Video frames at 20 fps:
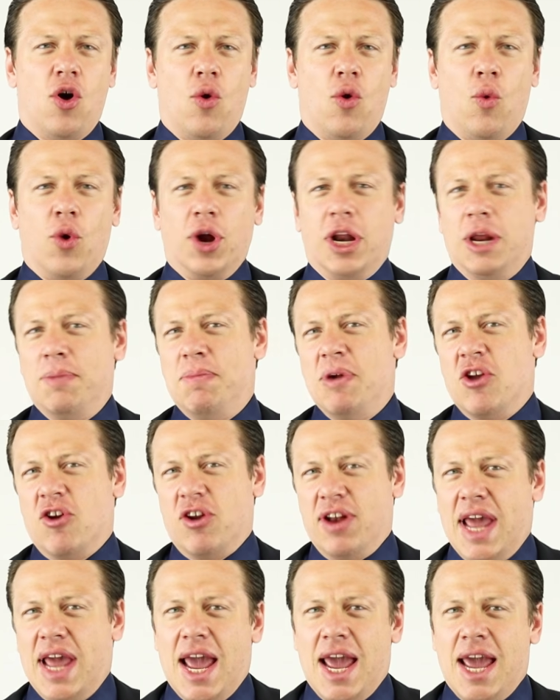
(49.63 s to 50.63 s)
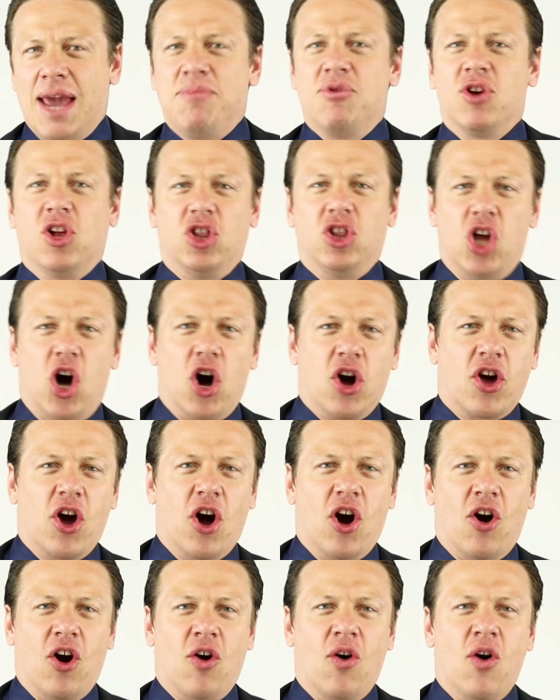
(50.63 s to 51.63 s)
Would it be your name, your
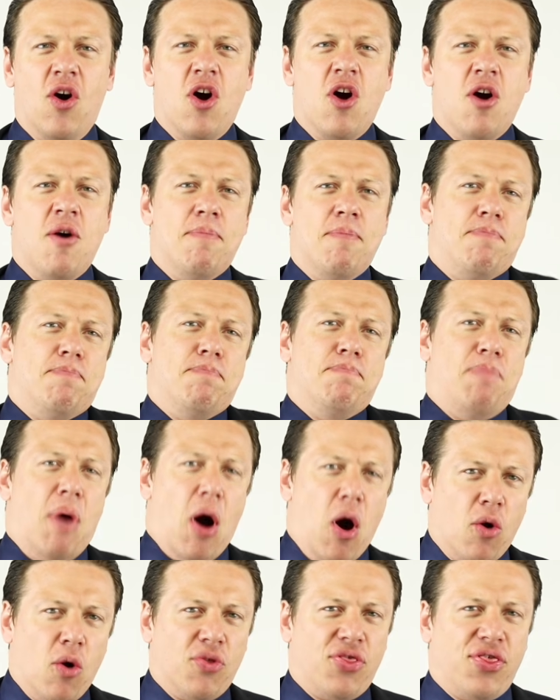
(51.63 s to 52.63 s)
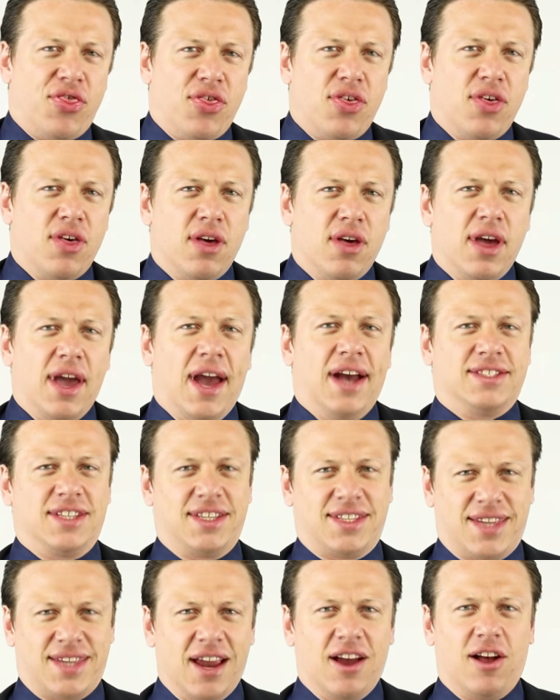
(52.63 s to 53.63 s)
logo, both as a
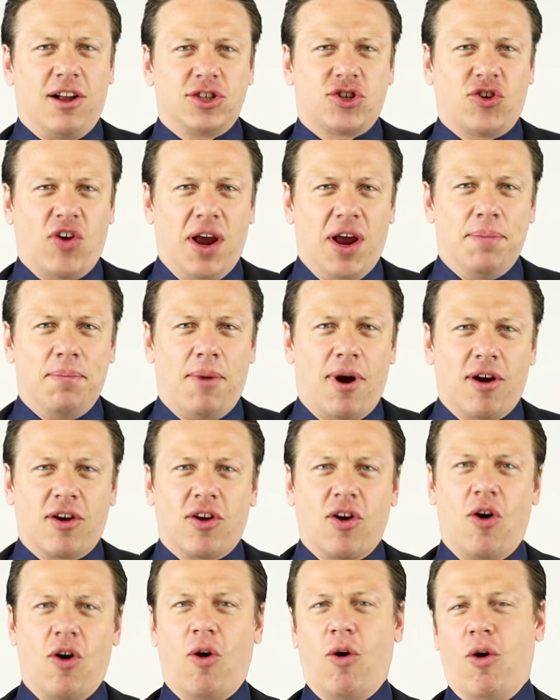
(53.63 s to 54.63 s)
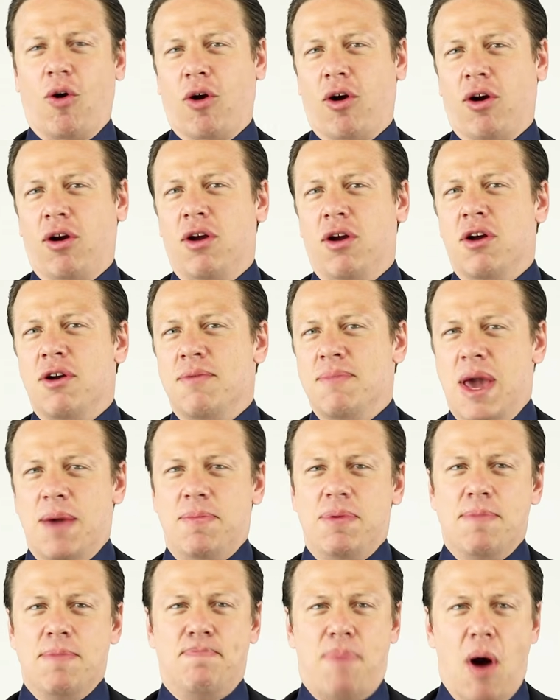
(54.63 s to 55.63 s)
single trademark, or
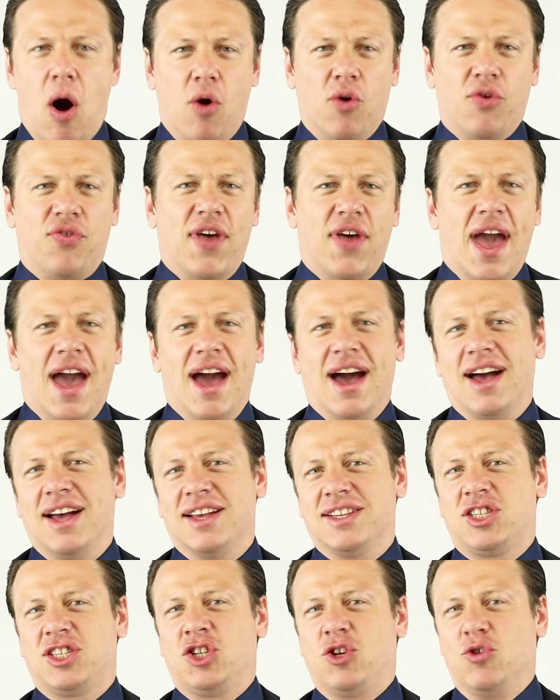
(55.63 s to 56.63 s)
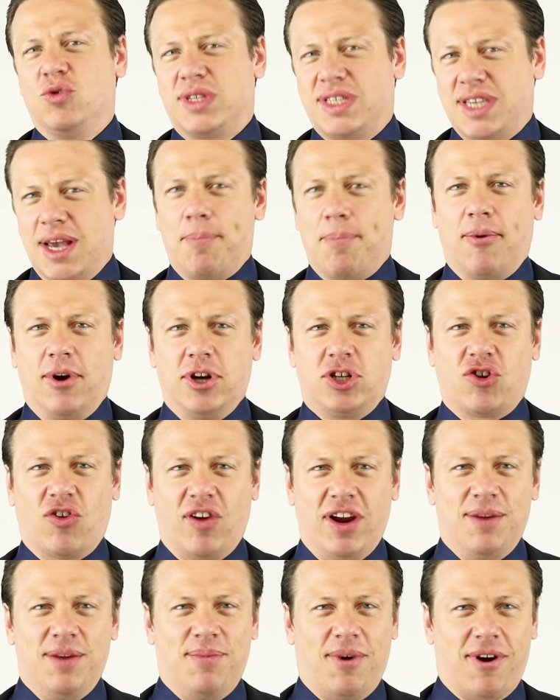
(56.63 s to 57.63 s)
maybe both as two separate
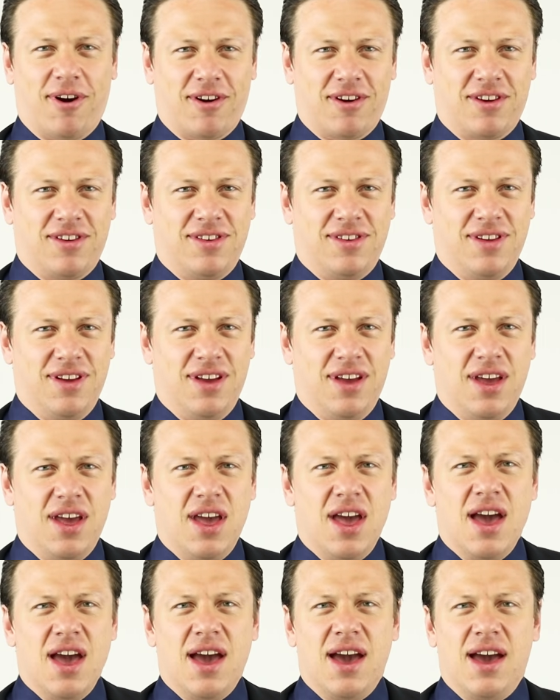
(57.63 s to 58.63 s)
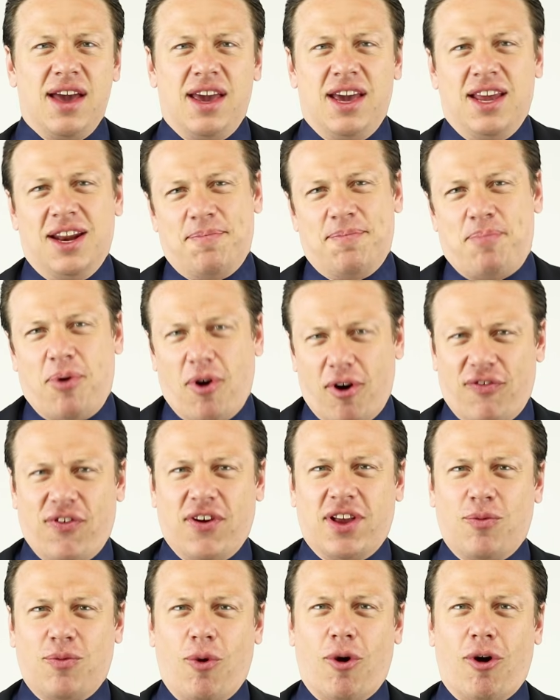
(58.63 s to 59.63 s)
trademarks? In a
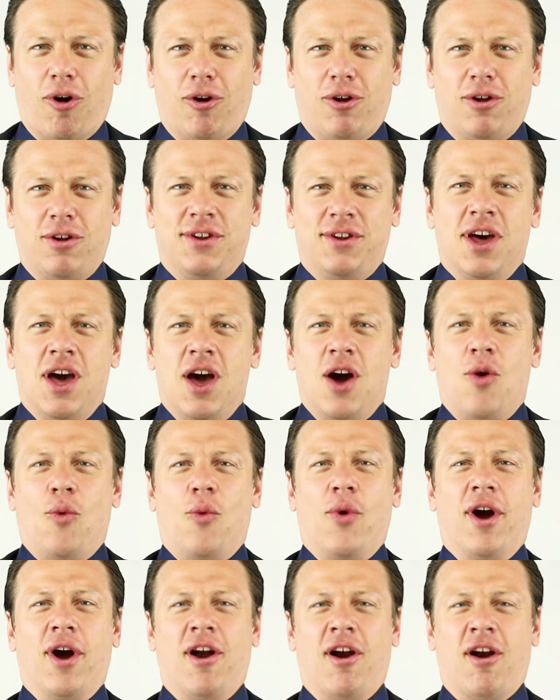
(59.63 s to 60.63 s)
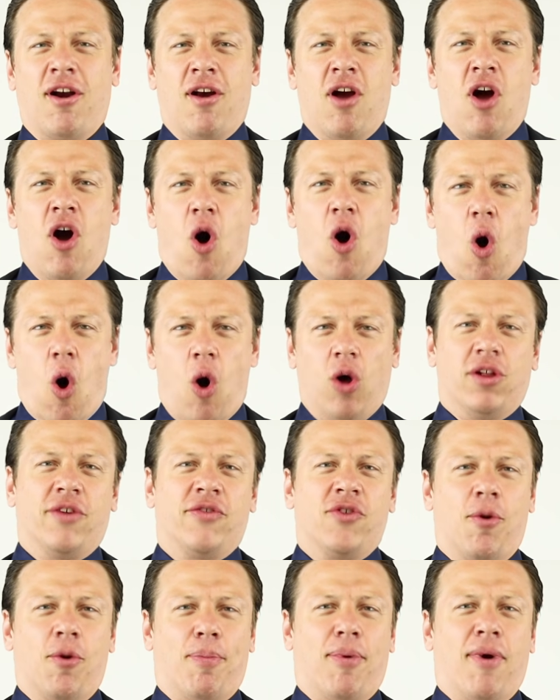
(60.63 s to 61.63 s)
perfect world where all
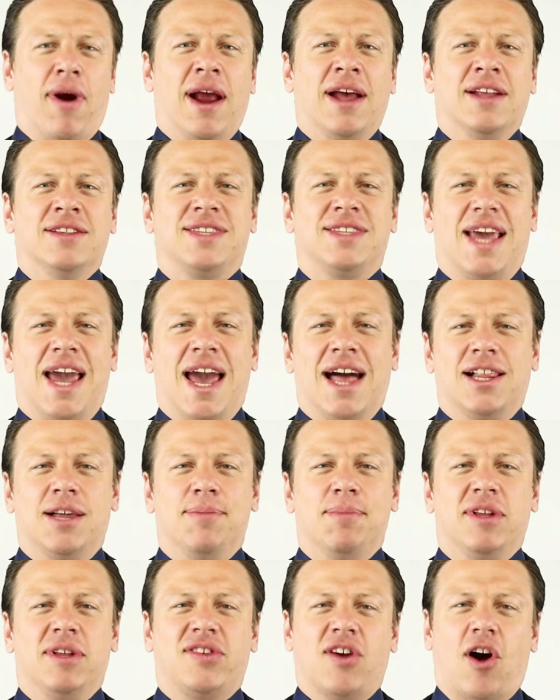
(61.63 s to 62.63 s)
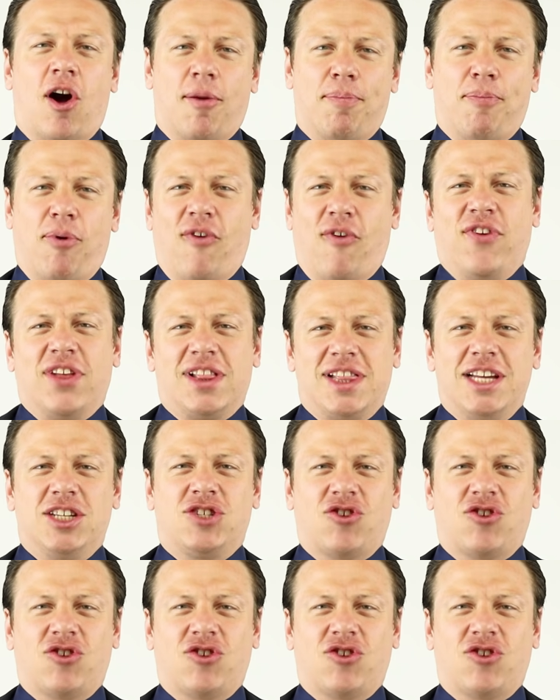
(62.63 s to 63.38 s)
of your brand's elements are perfectly